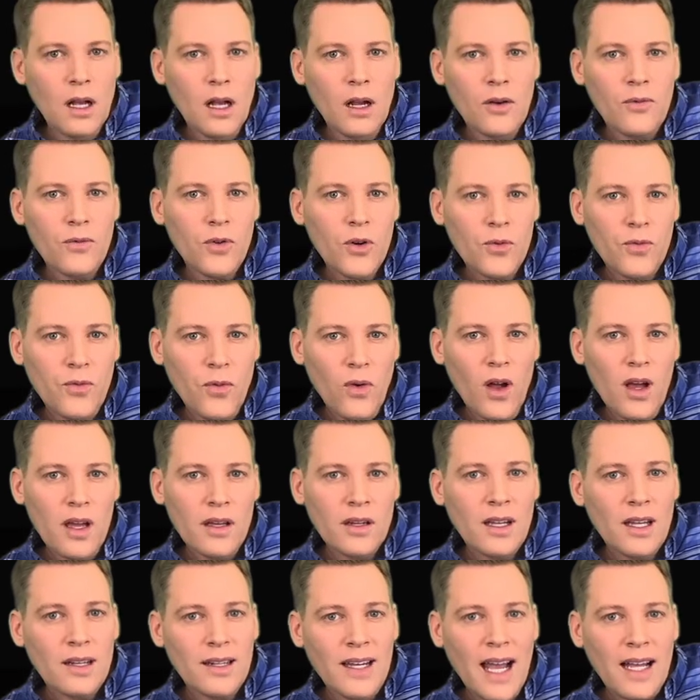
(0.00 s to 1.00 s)
For
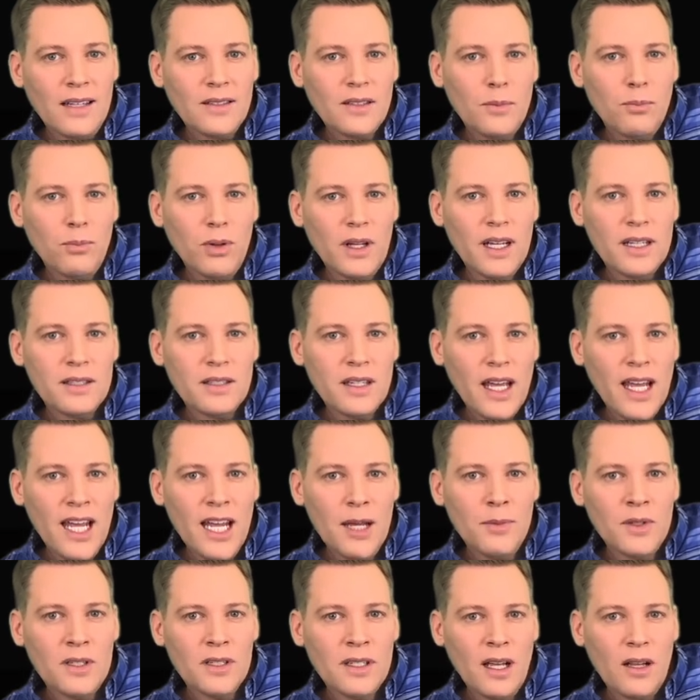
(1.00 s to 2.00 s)
fun, NASA plans to
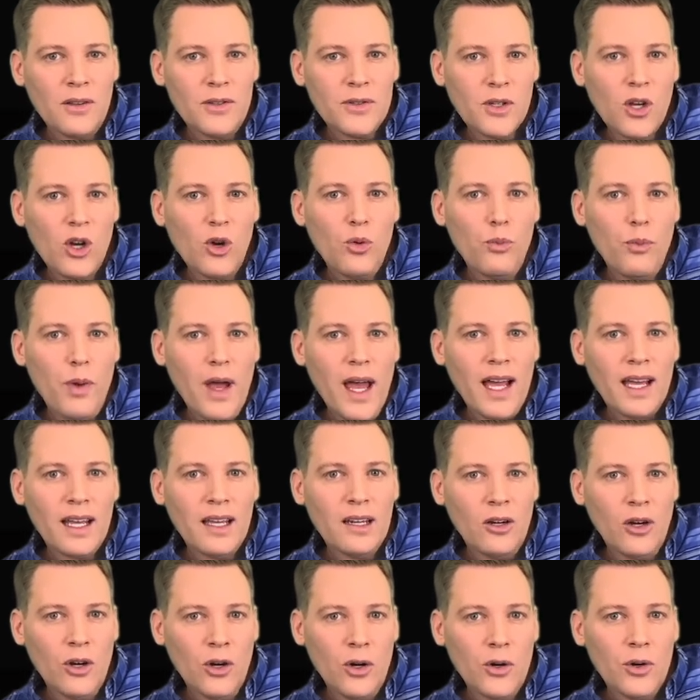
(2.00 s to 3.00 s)
aim the telescope back
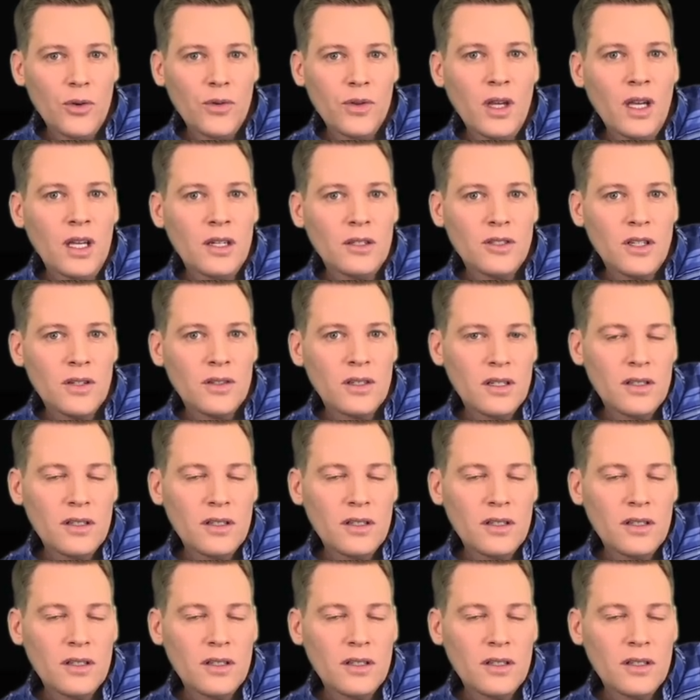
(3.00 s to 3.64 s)
at Earth just to